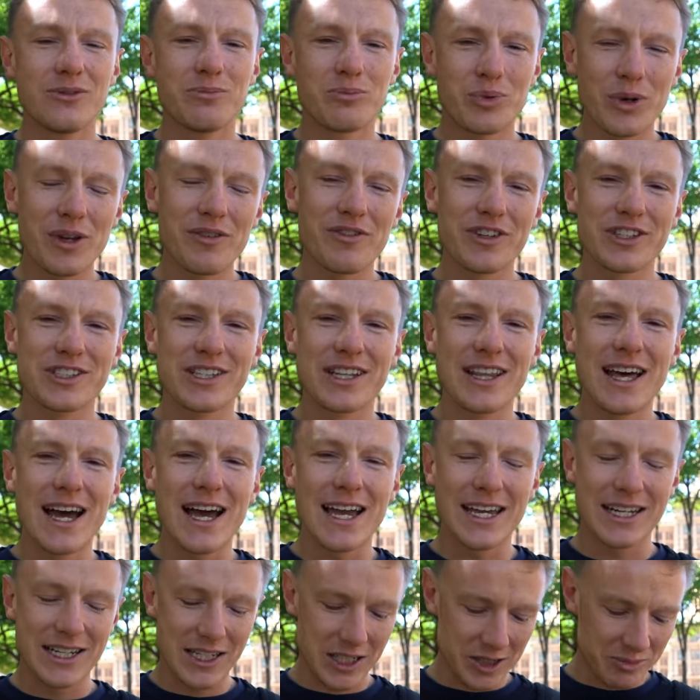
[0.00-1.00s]
previous to that,
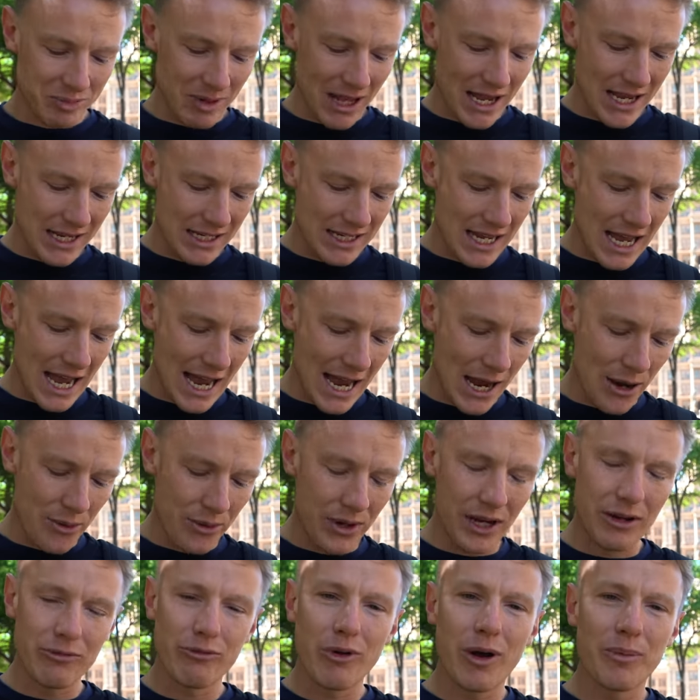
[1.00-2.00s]
he'd explained how
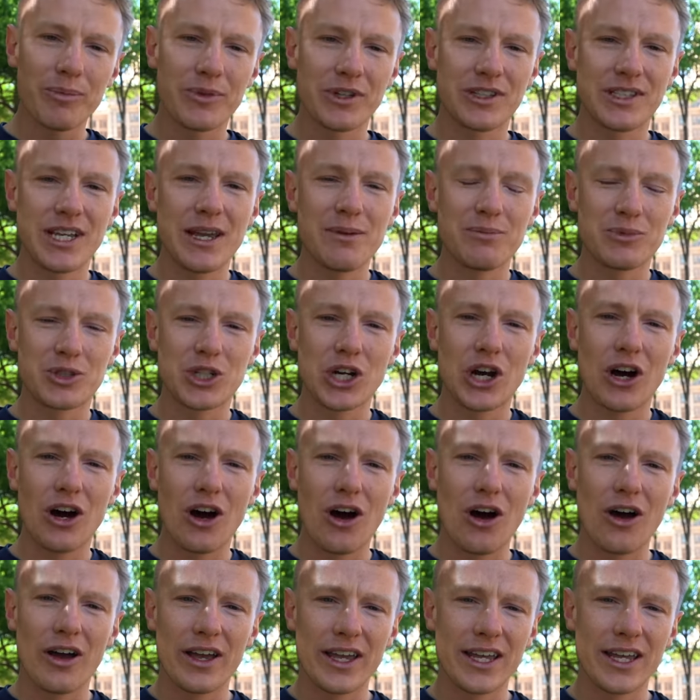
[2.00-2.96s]
he robbed the tip jar